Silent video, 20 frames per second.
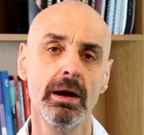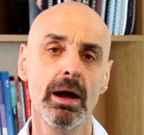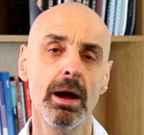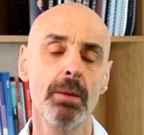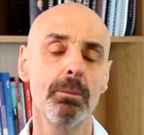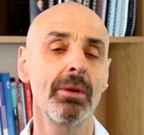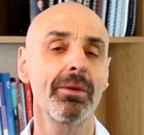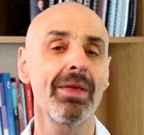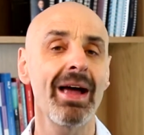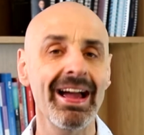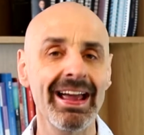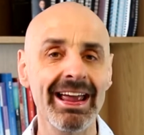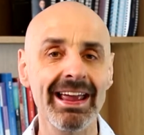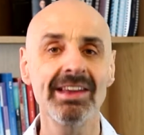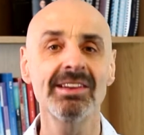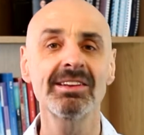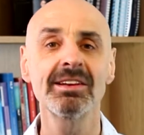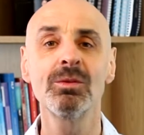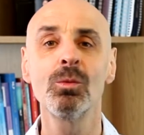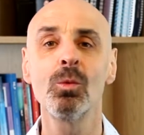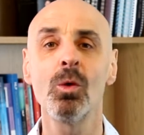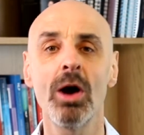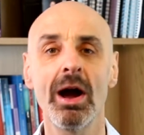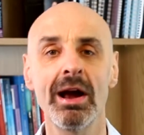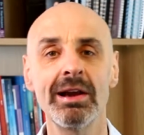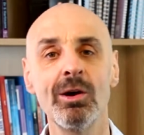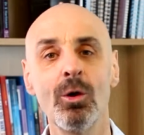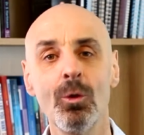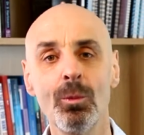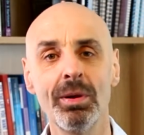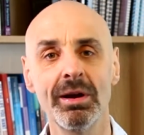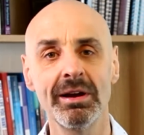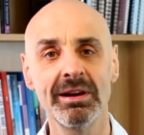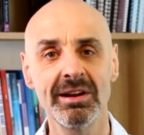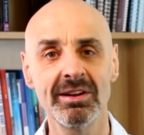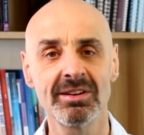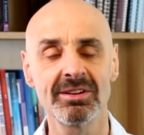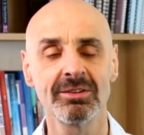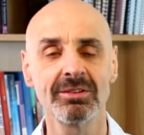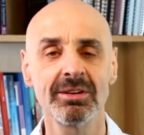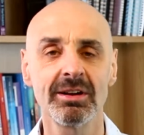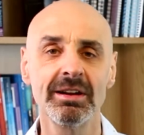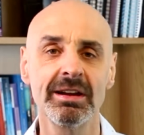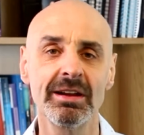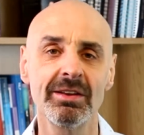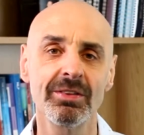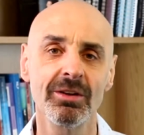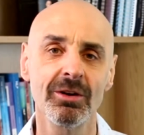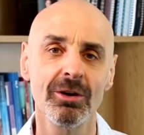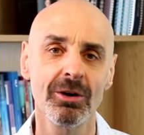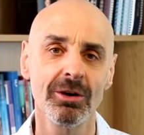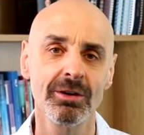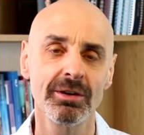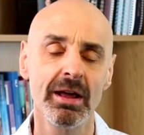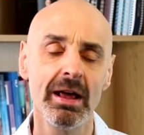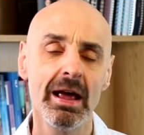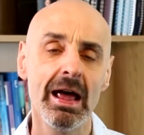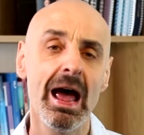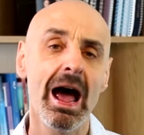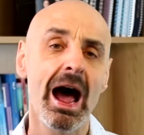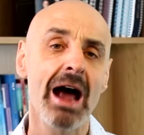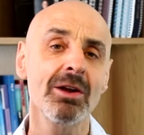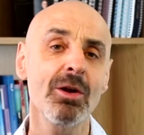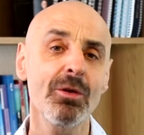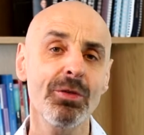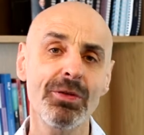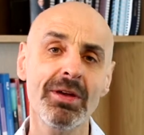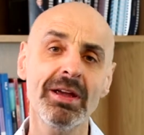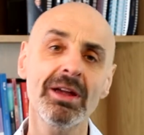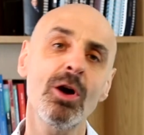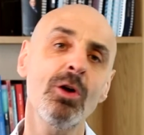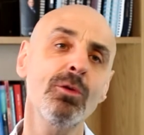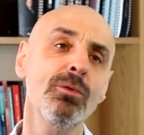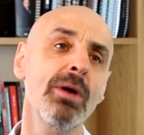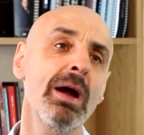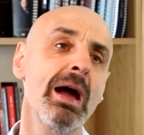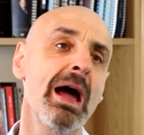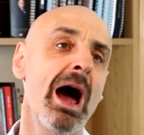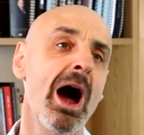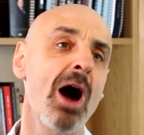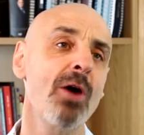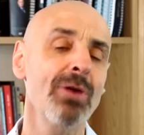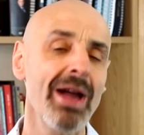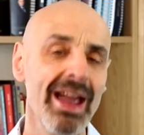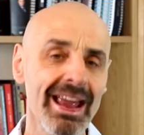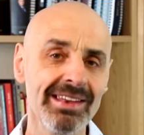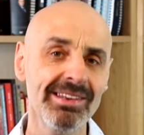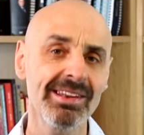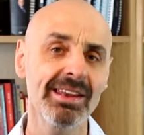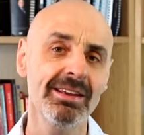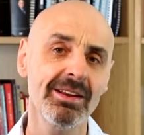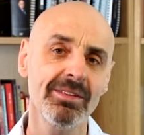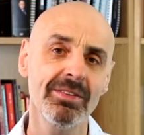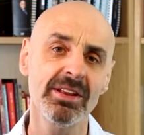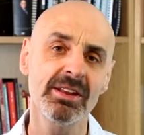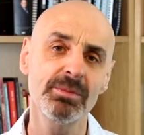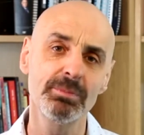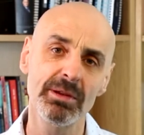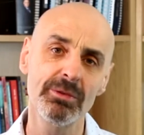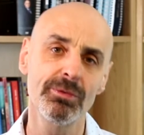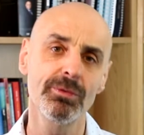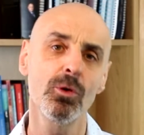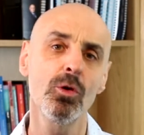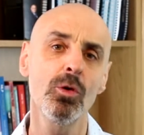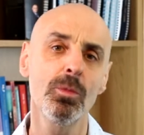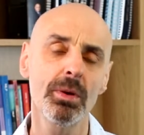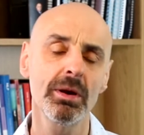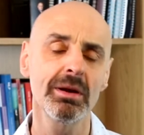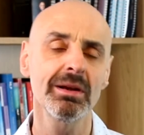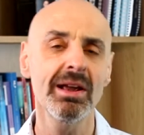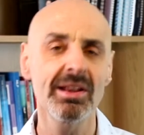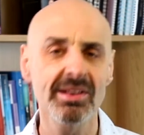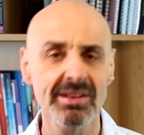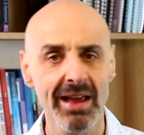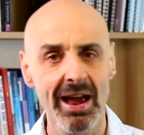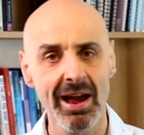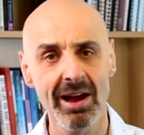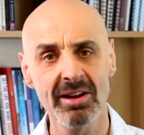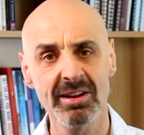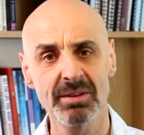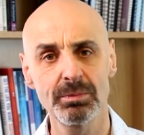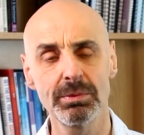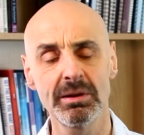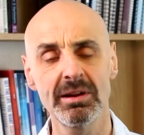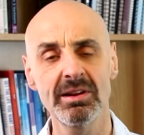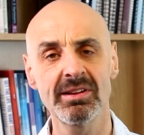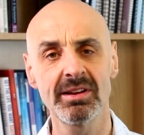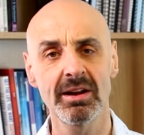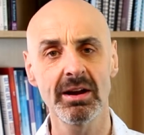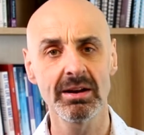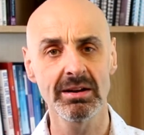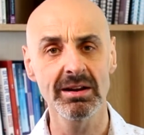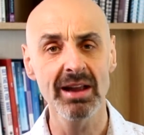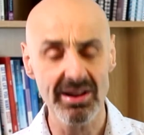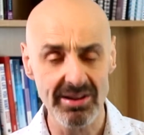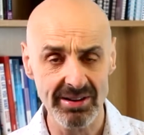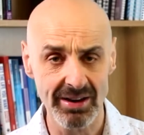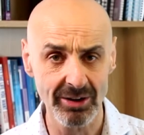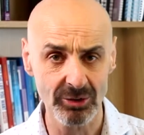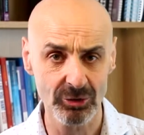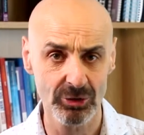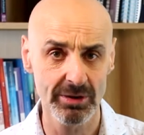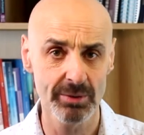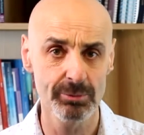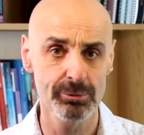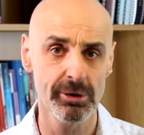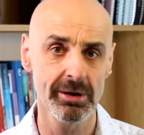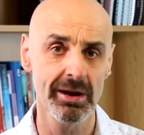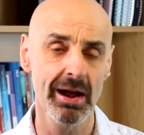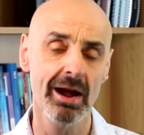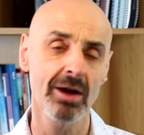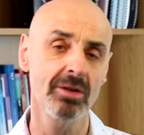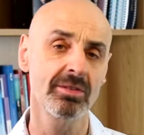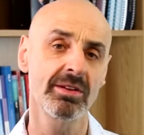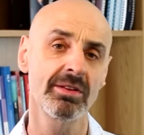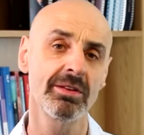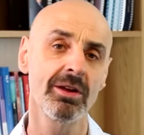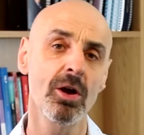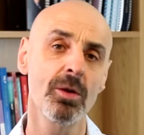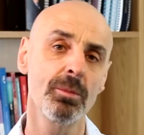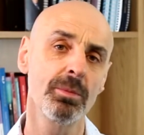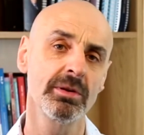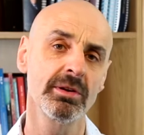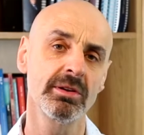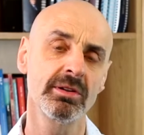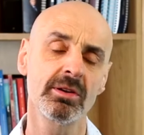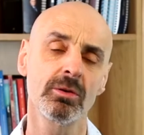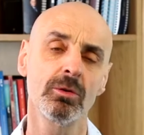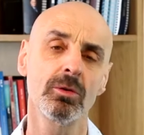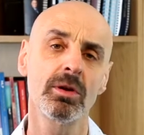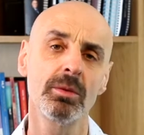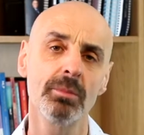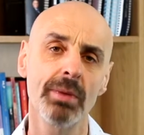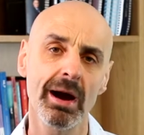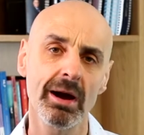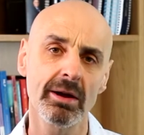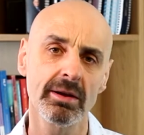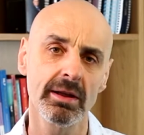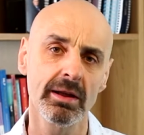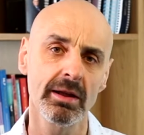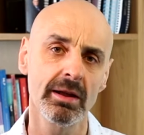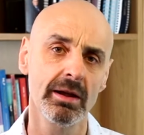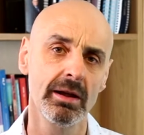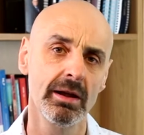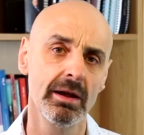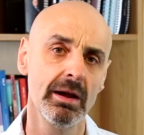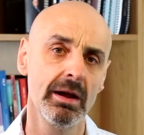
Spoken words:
But that isn't what NLP is underneath the hood. And I think I've hinted at this before, but let's get explicit and let's actually bring it out to the open and talk about it.